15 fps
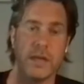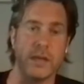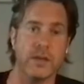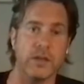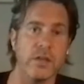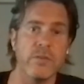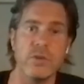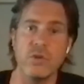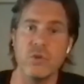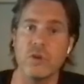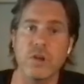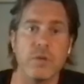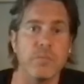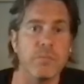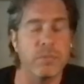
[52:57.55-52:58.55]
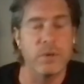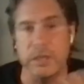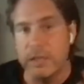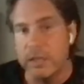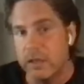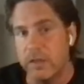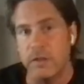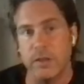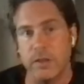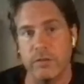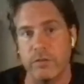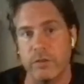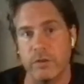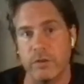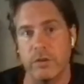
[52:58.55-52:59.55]
and given you a completely
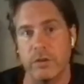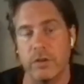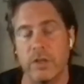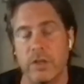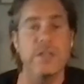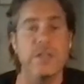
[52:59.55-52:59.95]
different